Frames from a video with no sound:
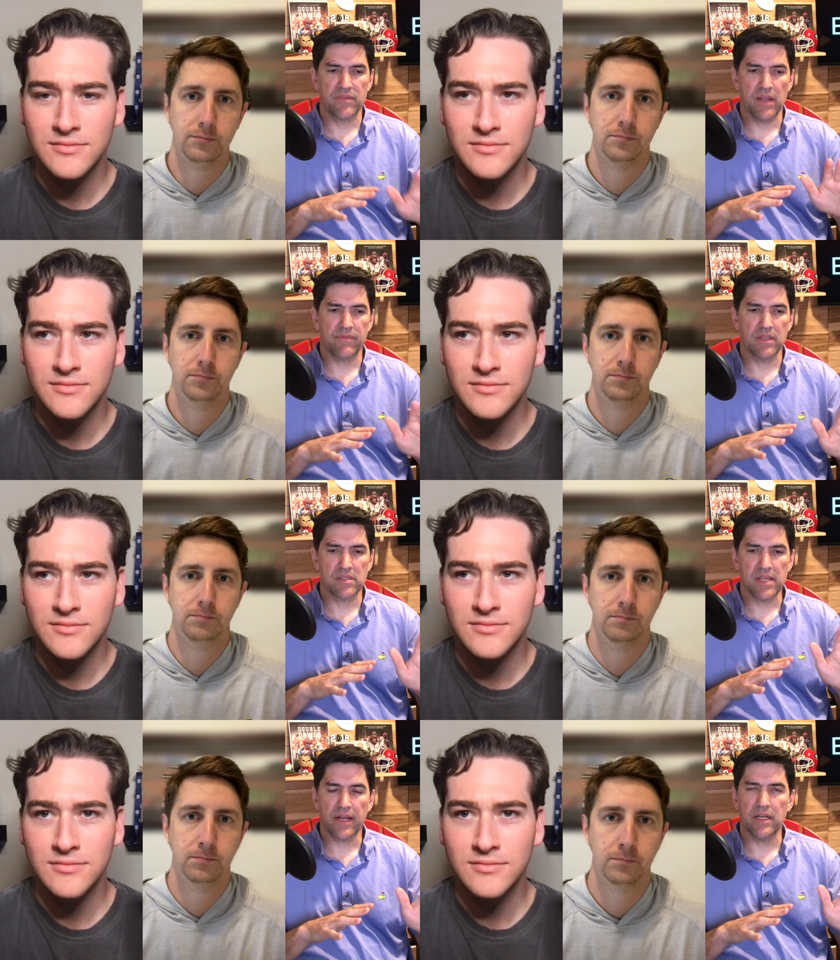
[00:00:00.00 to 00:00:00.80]
Speaker 1: if the
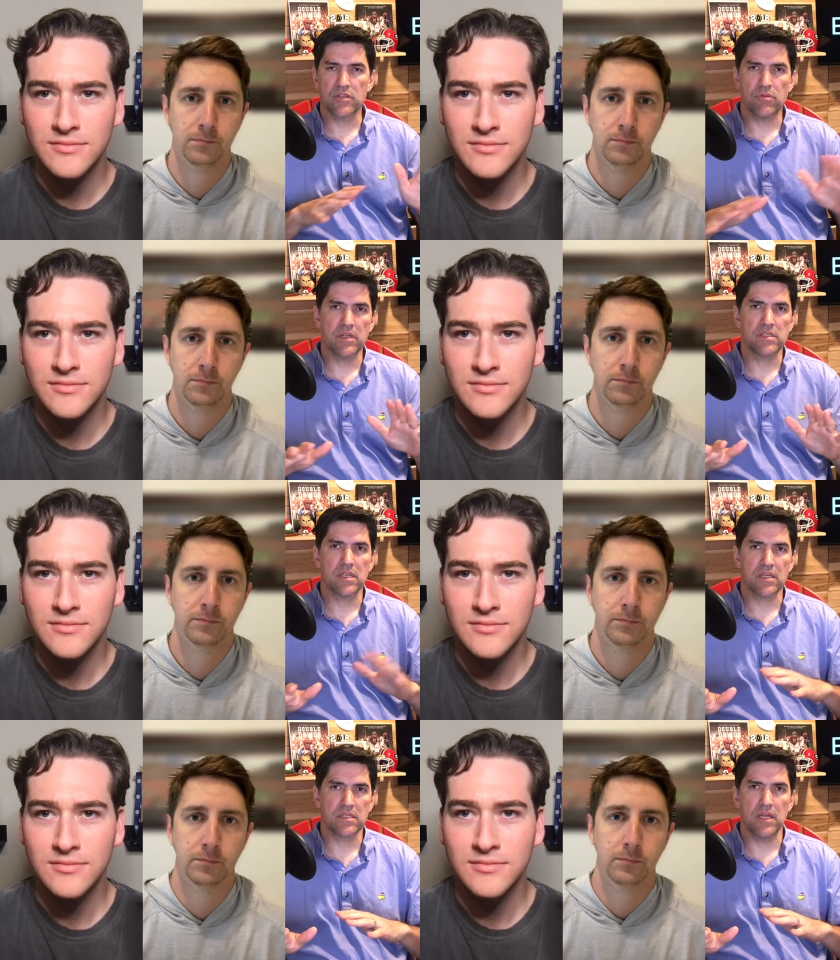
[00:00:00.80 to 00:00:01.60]
second and
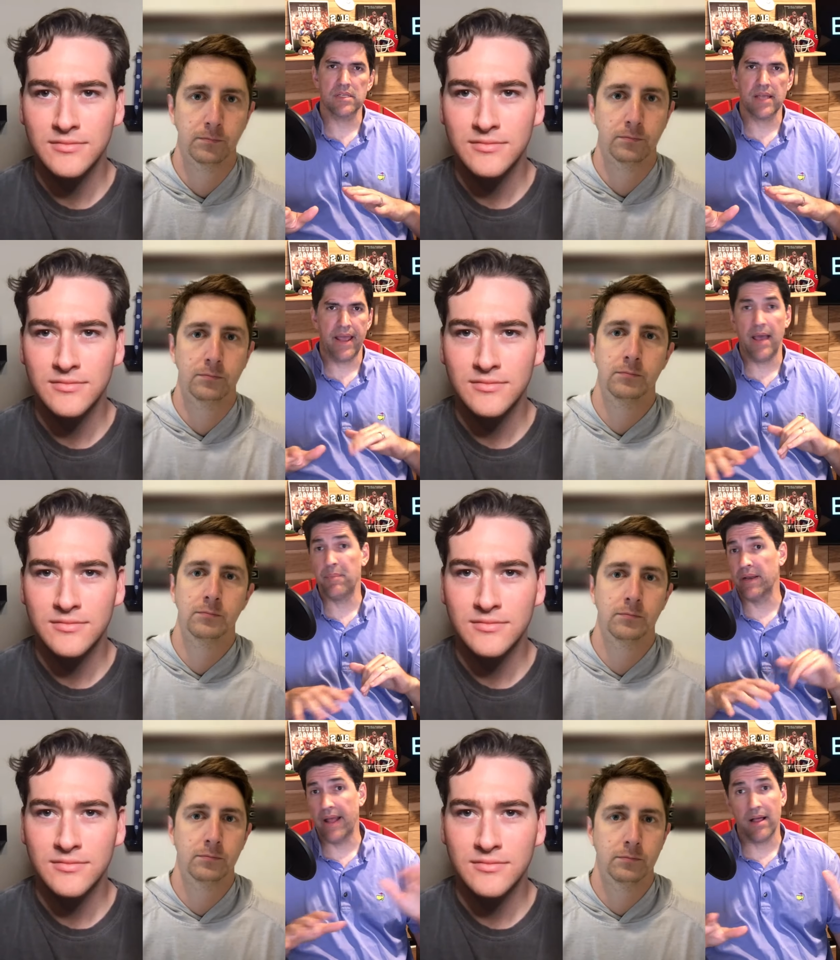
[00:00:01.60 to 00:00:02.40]
26 doesn't
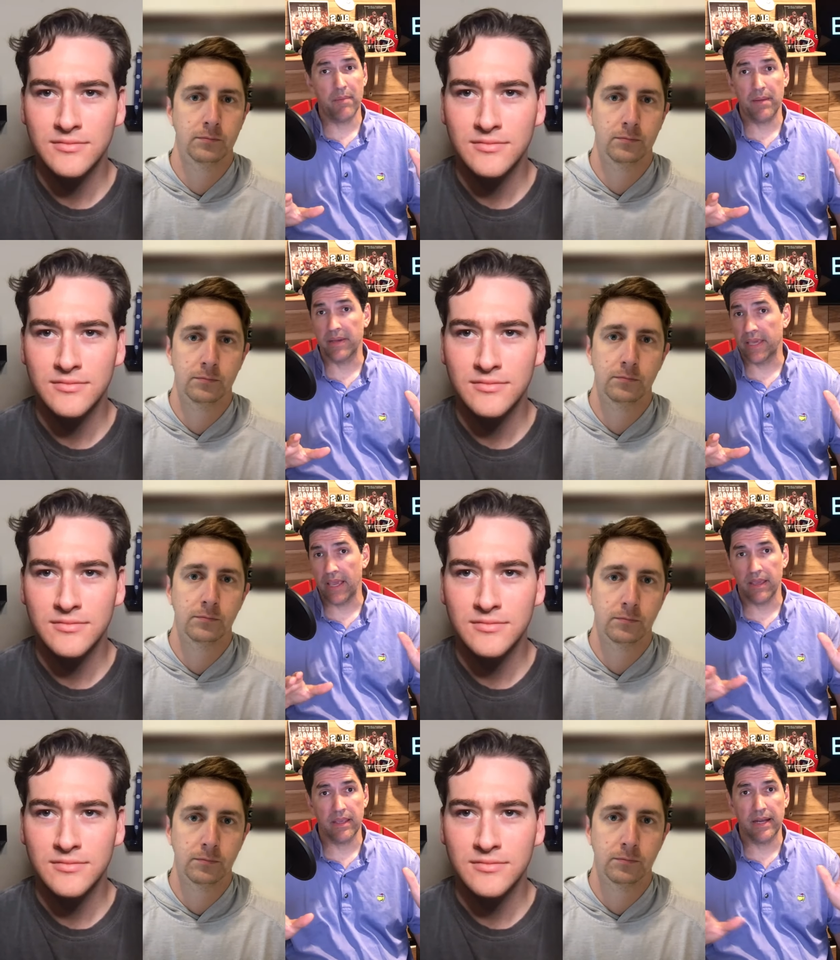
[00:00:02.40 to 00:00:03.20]
happen and Alabama
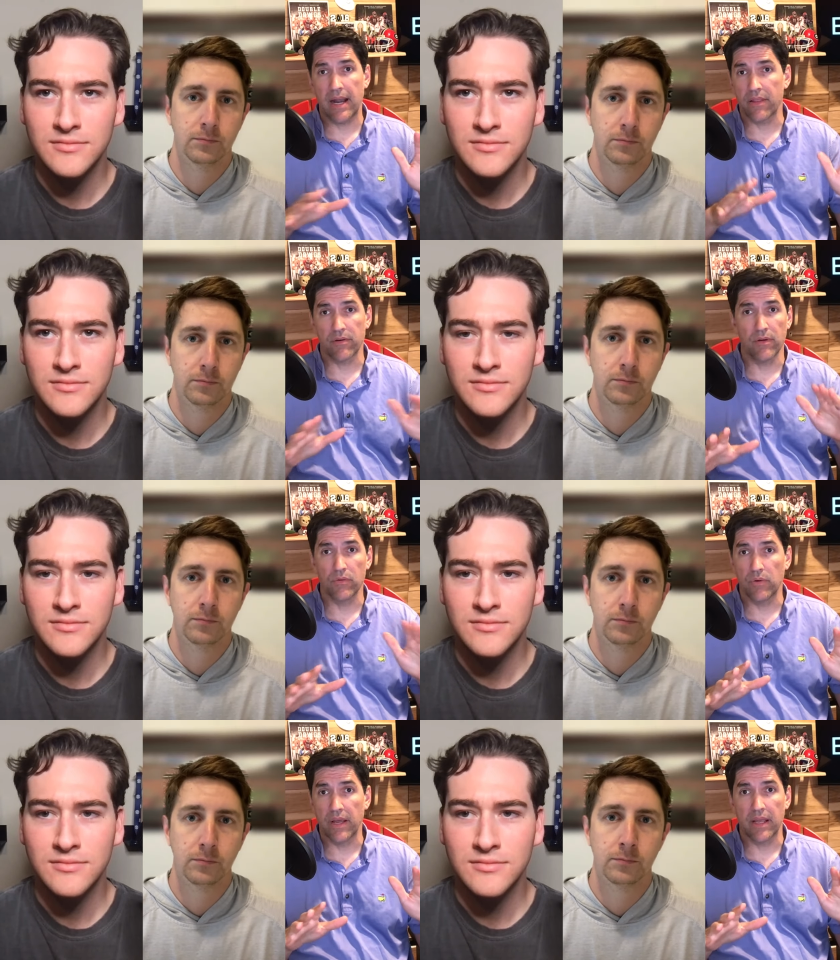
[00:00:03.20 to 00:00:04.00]
can't get out of their own
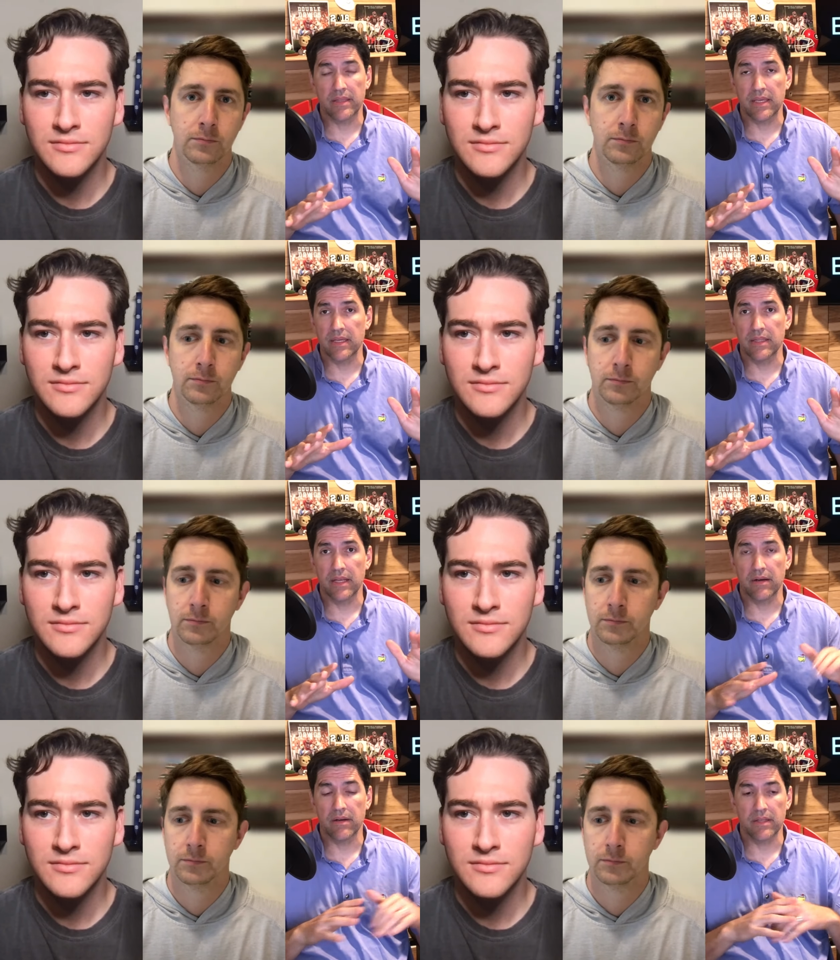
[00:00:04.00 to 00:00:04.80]
way at the end
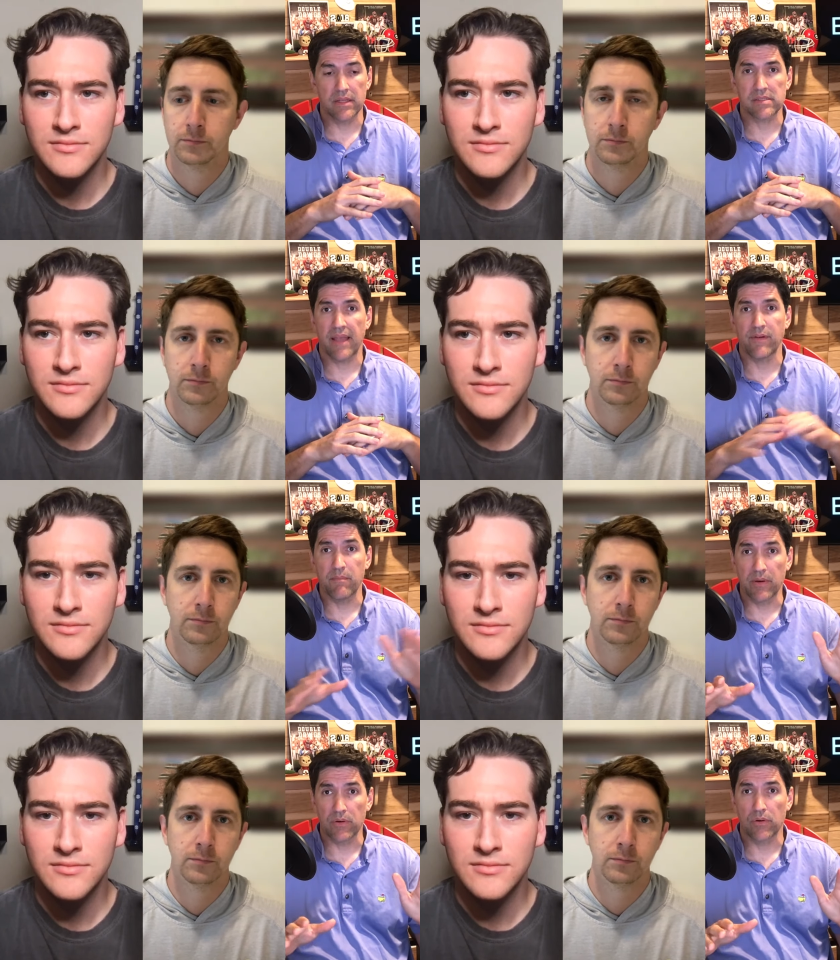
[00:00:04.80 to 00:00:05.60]
there and doesn't have a
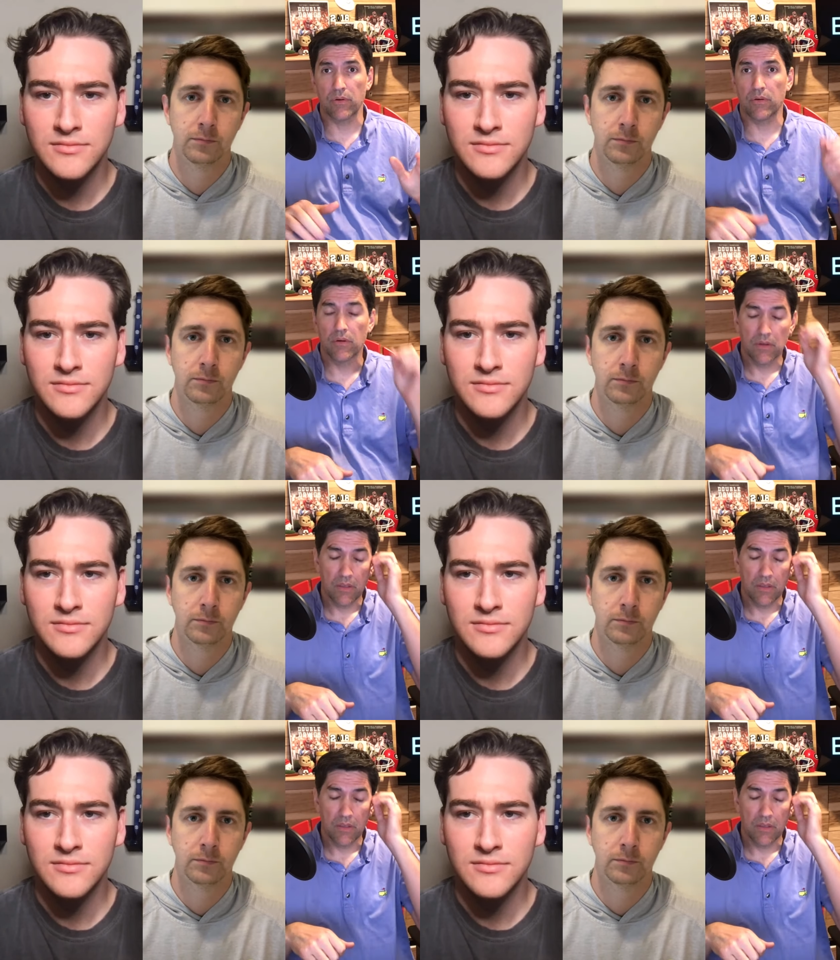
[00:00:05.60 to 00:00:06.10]
miracle,